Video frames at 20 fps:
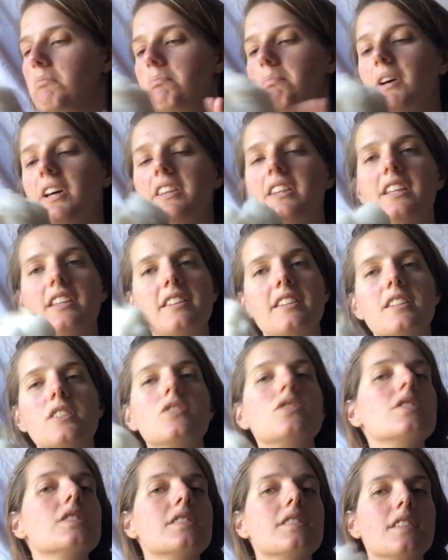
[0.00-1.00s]
But
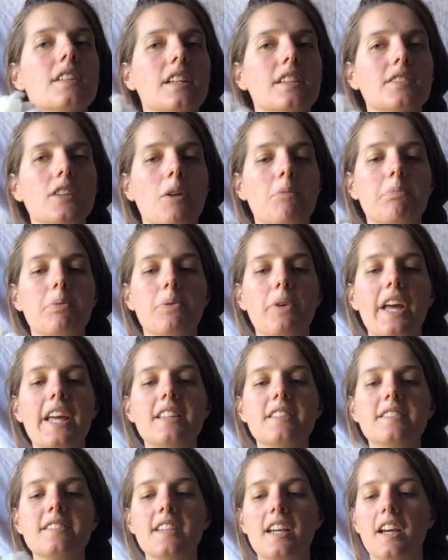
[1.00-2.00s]
there's just an example.
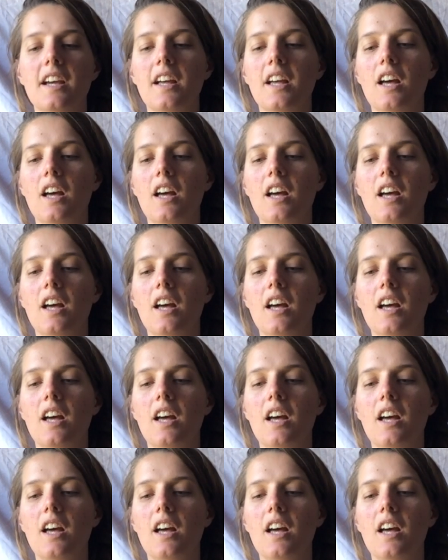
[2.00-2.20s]
It's